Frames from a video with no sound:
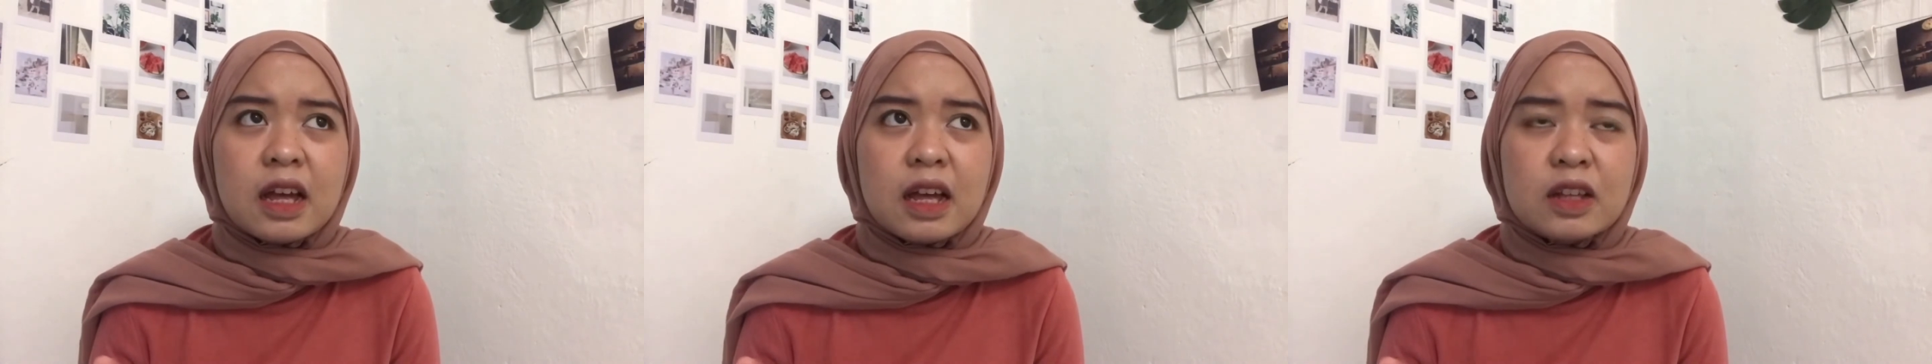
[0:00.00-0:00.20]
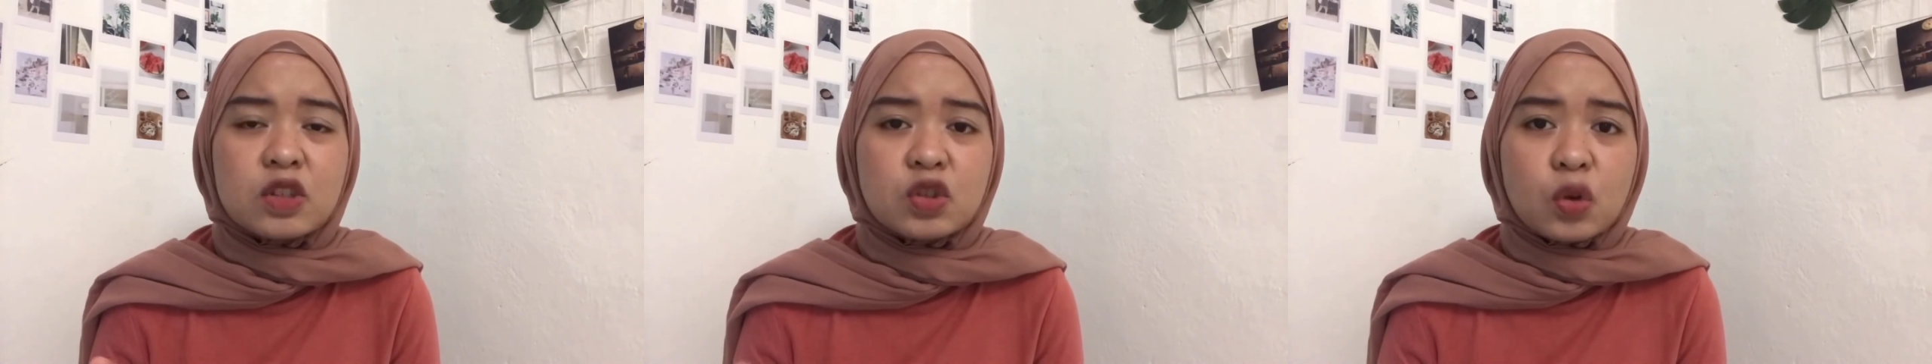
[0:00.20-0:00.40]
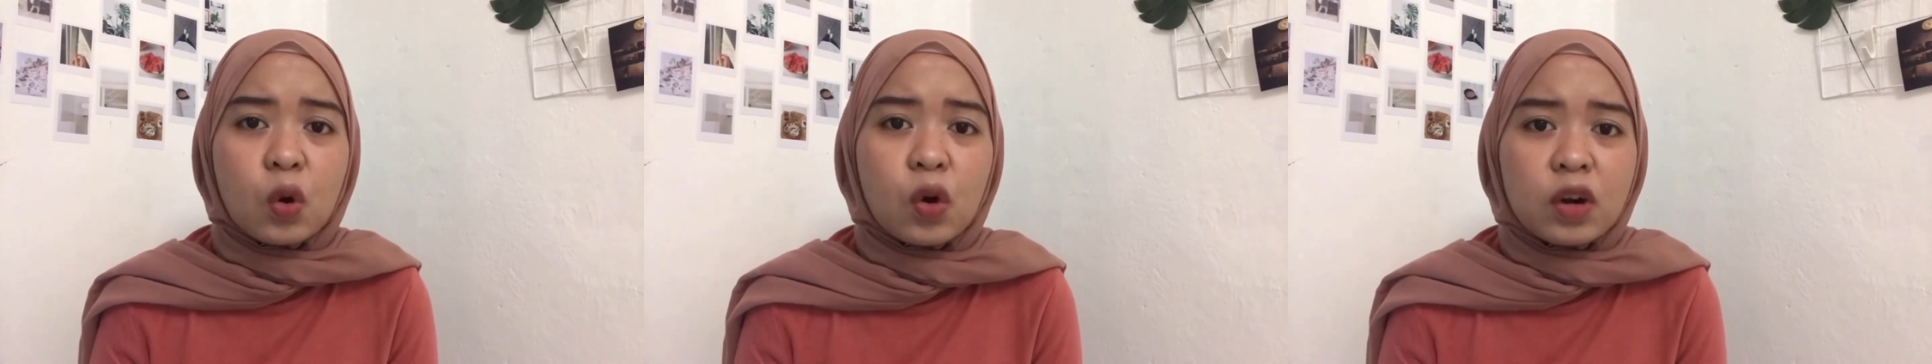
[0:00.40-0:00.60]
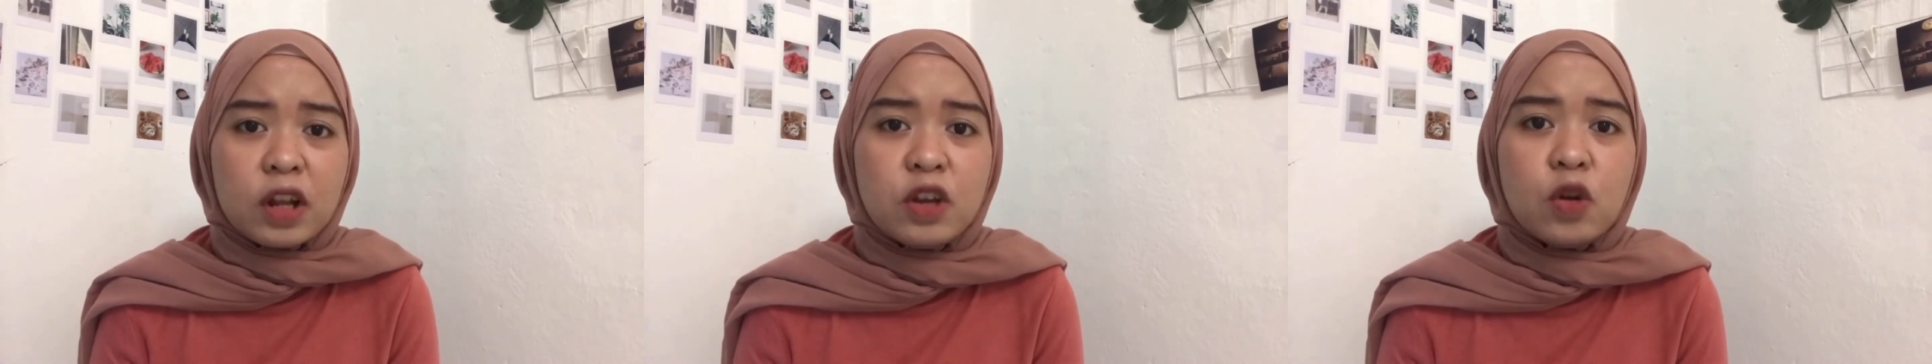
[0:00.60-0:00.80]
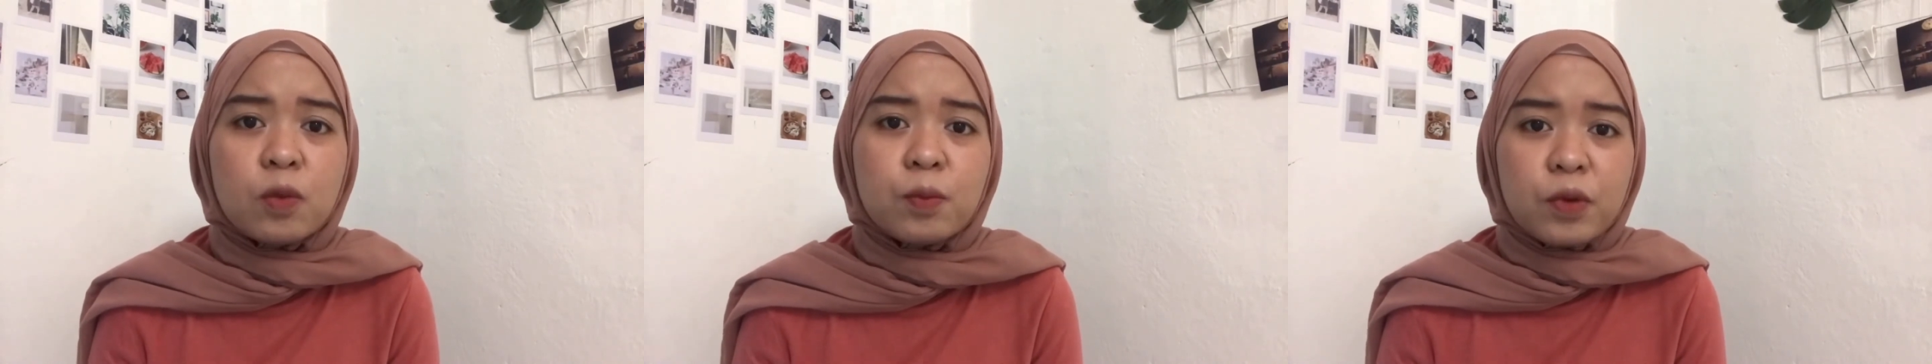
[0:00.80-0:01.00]
stored in
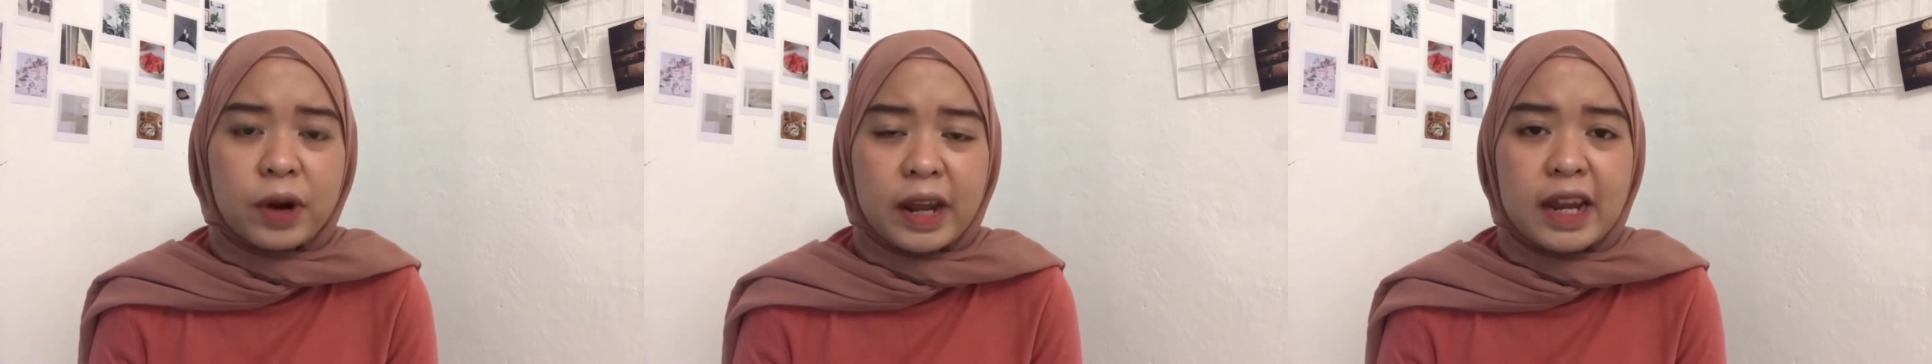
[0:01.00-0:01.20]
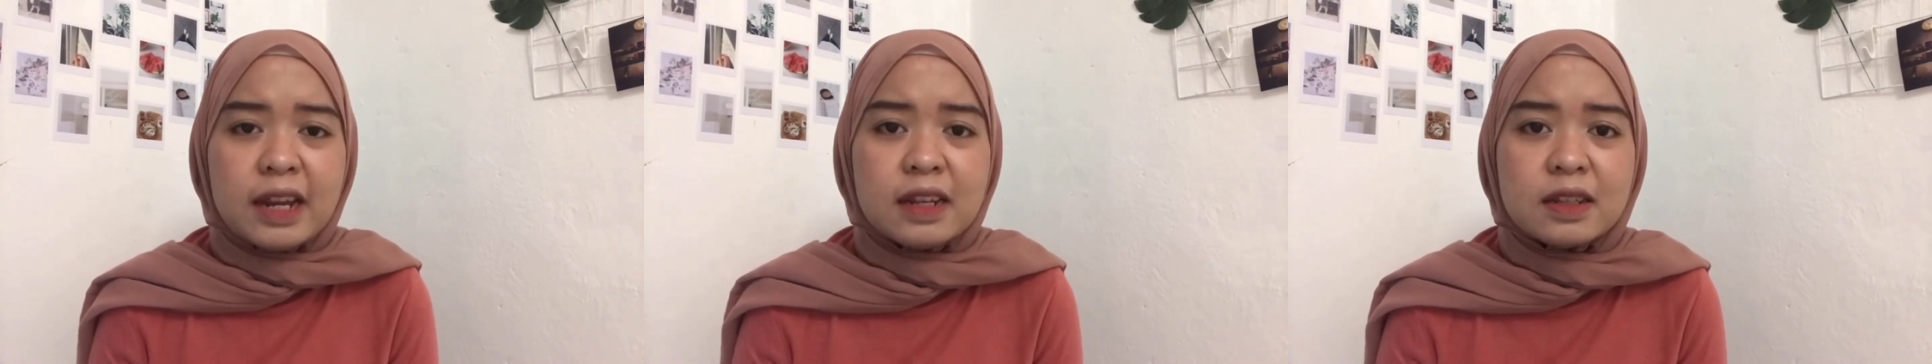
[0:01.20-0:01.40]
your brain.